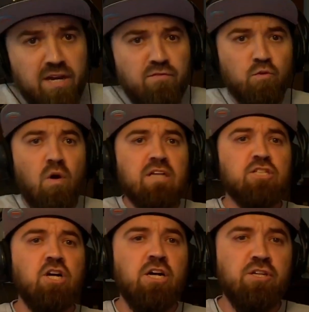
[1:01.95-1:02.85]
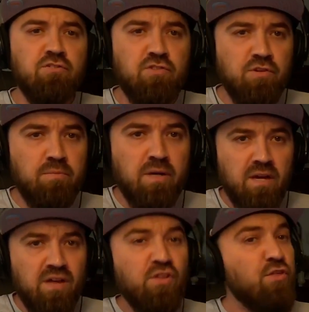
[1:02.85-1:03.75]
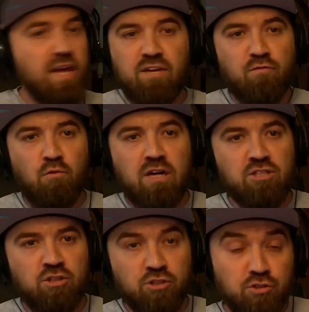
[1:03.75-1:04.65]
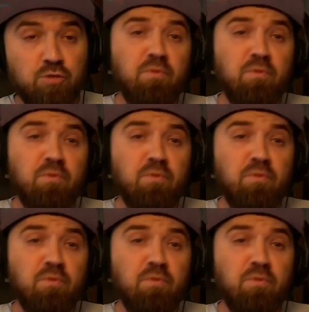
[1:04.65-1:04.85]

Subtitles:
If you're watching on YouTube, thank you for watching on YouTube.